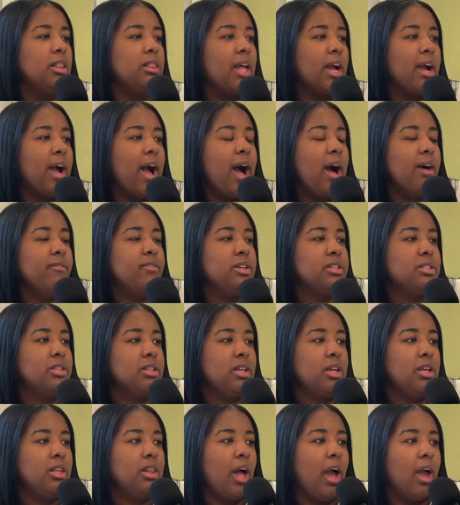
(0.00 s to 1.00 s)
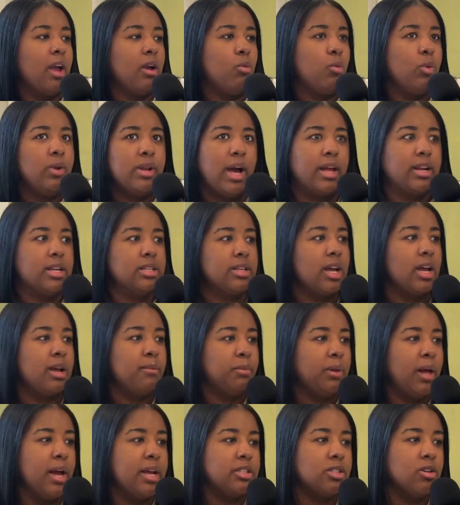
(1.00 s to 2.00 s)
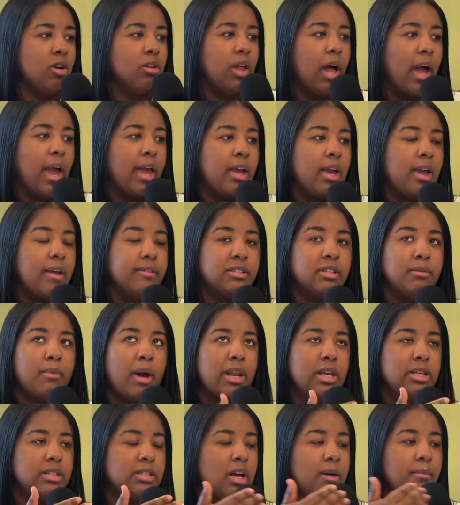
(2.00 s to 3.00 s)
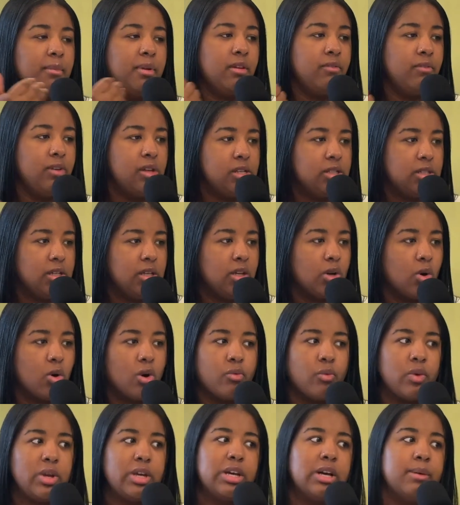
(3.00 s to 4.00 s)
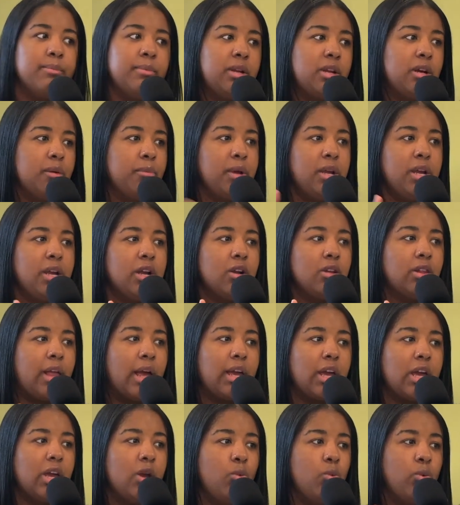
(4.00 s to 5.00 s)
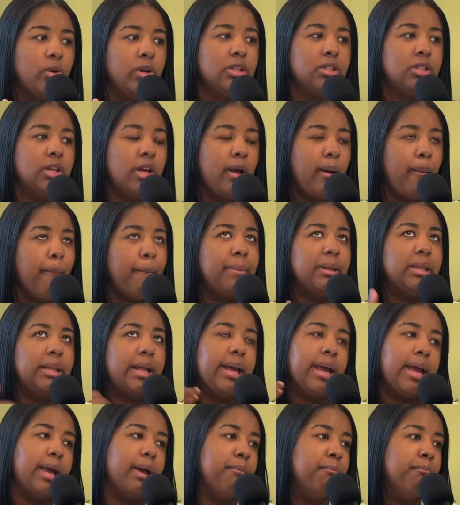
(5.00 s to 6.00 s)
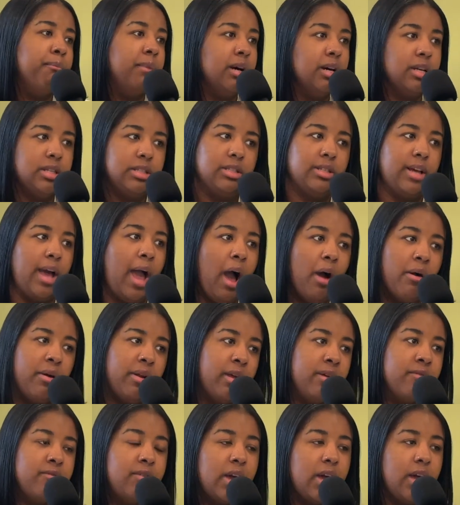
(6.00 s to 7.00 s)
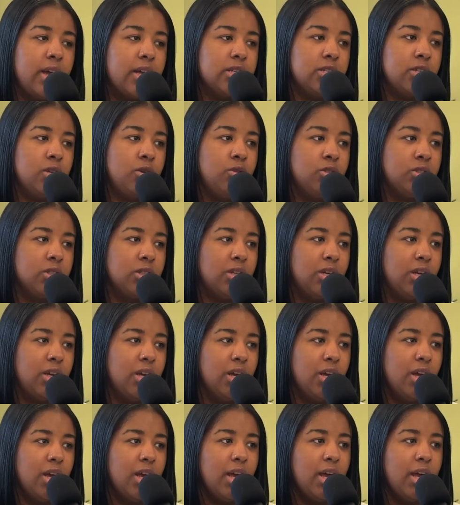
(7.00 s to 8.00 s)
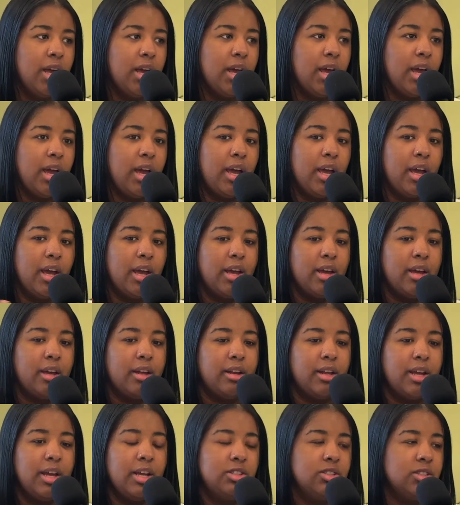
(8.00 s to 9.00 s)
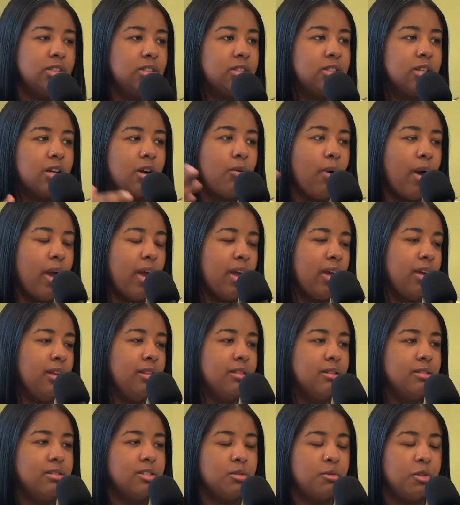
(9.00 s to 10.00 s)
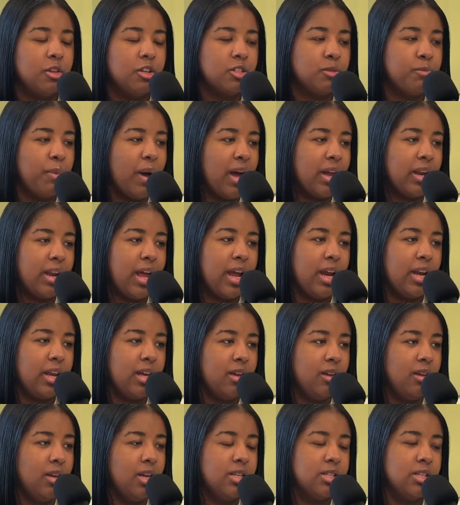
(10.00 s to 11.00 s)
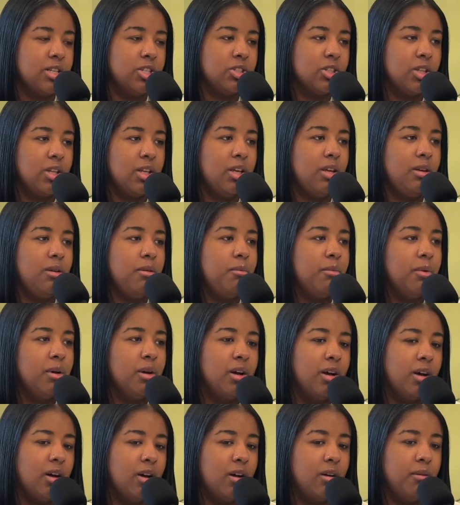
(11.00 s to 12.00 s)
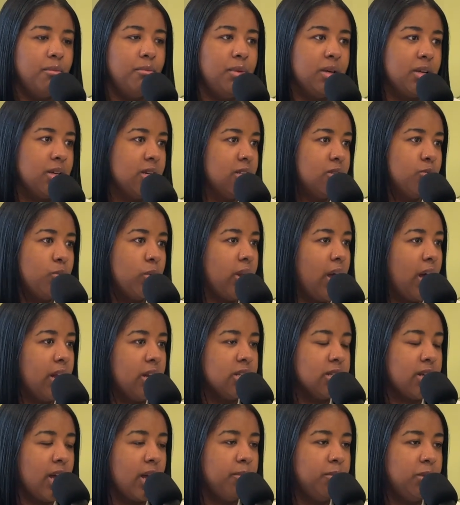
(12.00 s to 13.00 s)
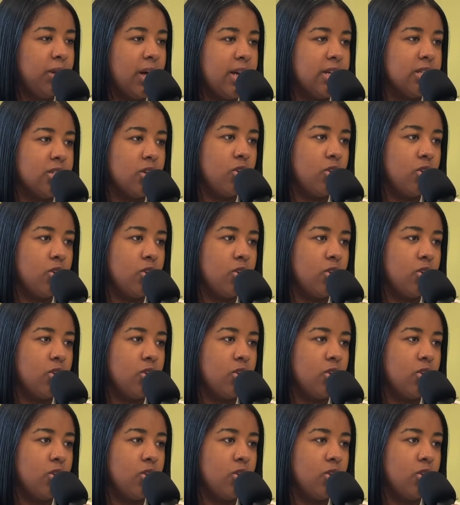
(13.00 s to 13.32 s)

Like obviously, like we're not in the same place. So like if somebody's coming to visit or if we coming up here, like it was planned months out in advance usually. Yeah. And it just took away the spontaneity essentially because we're not in the same place.